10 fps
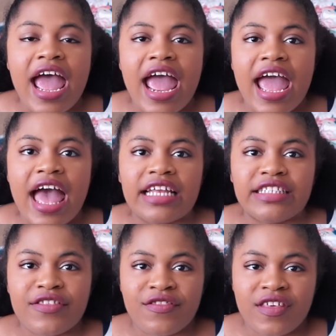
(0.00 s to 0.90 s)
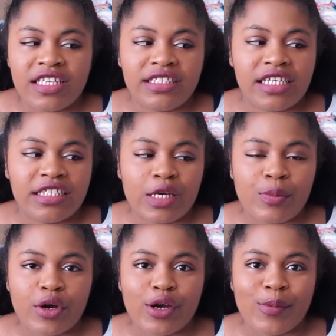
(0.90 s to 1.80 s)
and this is a
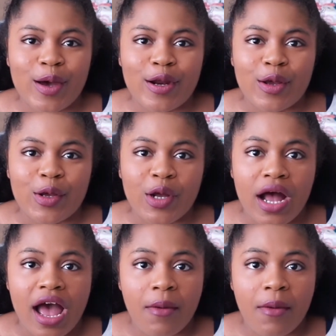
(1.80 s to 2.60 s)
book about a